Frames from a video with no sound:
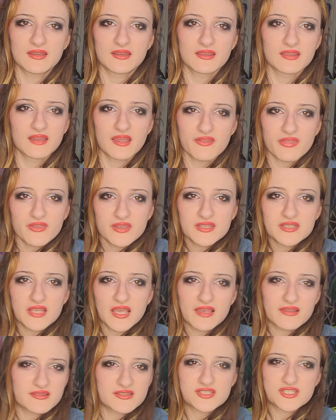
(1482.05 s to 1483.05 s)

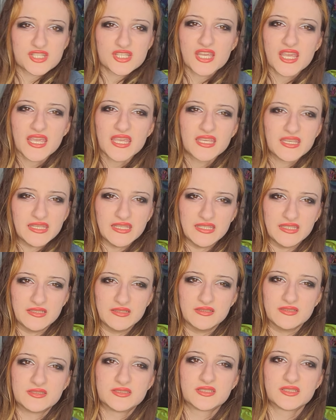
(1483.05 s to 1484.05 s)
nothing has
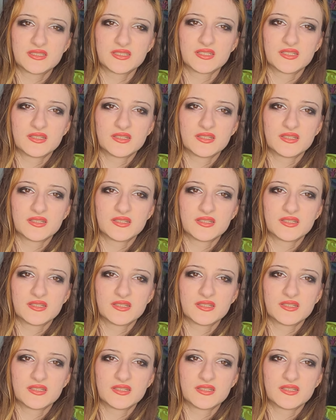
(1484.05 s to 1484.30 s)
changed.